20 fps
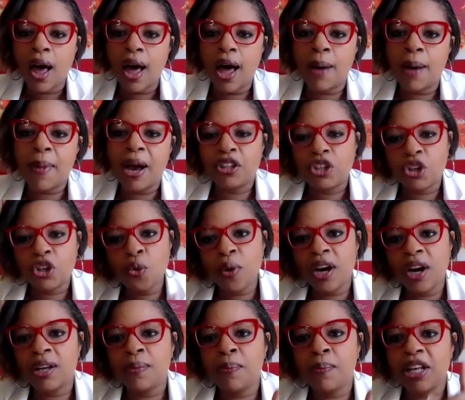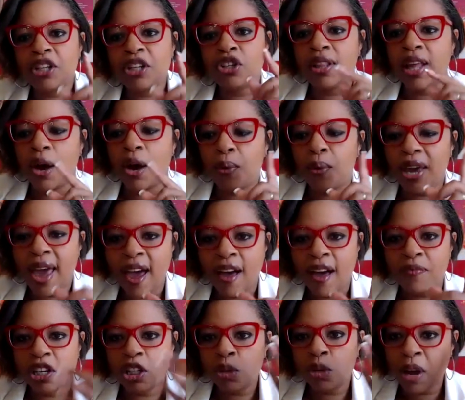I do want to mention that we
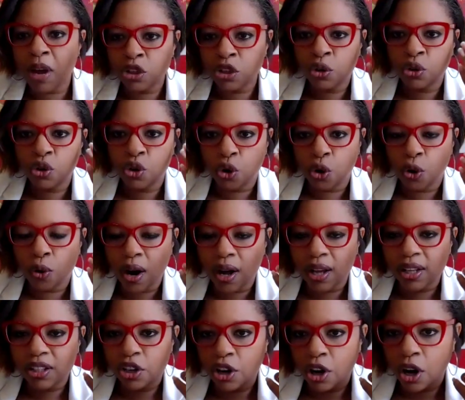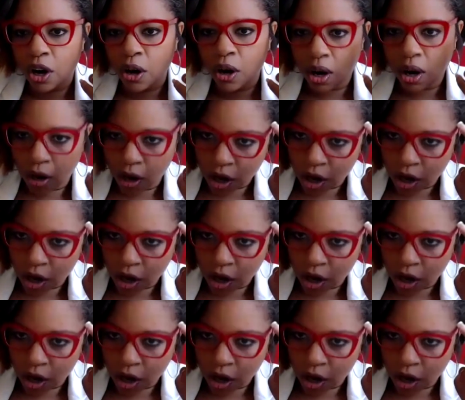have these special neurons in our